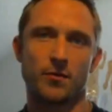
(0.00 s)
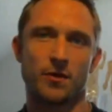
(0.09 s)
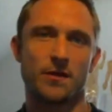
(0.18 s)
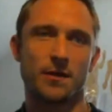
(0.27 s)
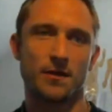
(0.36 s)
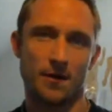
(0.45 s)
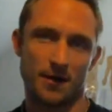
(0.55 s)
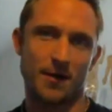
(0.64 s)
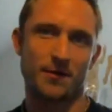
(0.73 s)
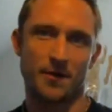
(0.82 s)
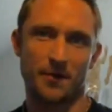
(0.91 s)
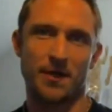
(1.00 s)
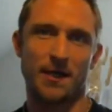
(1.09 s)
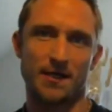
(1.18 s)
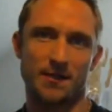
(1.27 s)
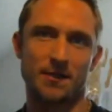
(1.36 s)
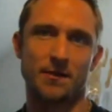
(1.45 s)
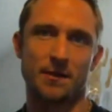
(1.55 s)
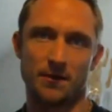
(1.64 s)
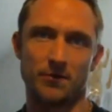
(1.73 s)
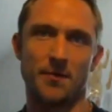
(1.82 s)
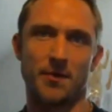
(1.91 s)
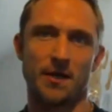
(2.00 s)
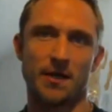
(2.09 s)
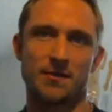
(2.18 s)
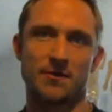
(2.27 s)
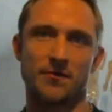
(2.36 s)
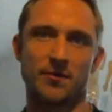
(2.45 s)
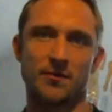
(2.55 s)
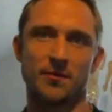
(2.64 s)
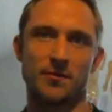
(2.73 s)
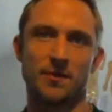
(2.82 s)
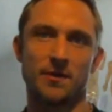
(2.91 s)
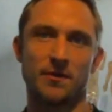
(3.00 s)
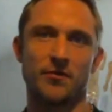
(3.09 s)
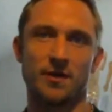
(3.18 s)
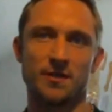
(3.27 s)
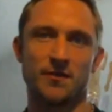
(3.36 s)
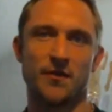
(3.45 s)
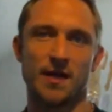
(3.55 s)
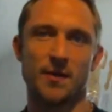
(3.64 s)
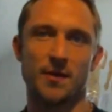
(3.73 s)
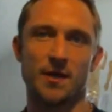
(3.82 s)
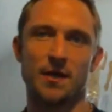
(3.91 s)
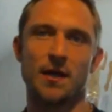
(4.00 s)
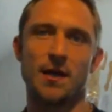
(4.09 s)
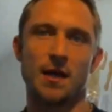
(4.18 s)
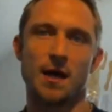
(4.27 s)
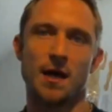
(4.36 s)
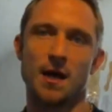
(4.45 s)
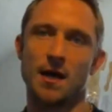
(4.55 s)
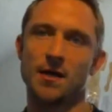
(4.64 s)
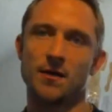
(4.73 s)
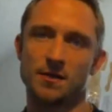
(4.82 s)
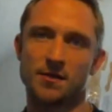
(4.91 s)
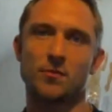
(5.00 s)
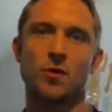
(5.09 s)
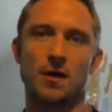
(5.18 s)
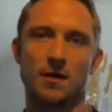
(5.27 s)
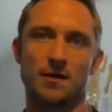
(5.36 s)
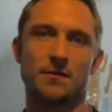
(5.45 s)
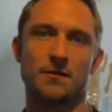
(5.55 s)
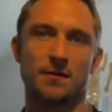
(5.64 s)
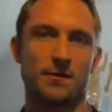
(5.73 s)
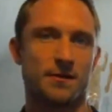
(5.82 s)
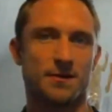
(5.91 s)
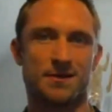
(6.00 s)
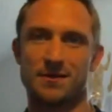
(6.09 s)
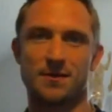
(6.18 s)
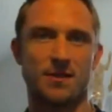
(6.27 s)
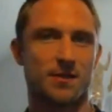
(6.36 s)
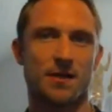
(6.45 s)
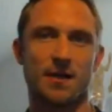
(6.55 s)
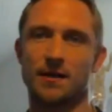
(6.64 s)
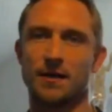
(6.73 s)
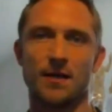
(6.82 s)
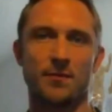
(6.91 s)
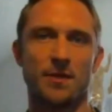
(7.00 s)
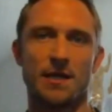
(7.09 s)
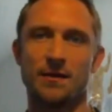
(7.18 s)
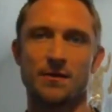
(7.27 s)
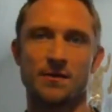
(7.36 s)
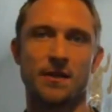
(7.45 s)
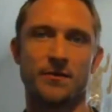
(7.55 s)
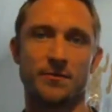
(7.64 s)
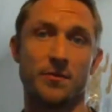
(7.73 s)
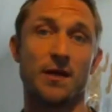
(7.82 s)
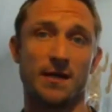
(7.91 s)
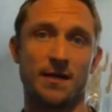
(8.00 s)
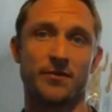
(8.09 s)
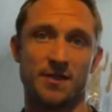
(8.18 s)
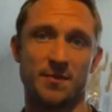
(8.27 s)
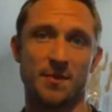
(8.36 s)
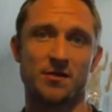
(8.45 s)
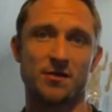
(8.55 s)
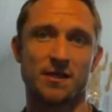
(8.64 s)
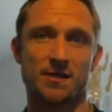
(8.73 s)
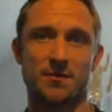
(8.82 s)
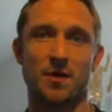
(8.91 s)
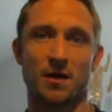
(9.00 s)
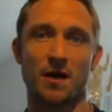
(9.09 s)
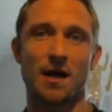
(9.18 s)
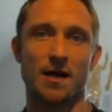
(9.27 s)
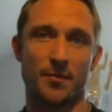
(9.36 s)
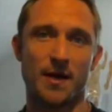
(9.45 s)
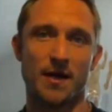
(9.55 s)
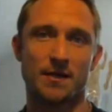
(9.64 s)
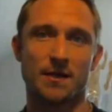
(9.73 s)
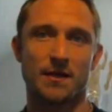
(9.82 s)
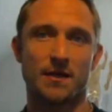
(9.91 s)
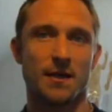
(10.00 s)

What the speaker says: want the online reputation, the reputation from friends and family. You also want to. There's just like an MD. There's many different specialties among chiropractic.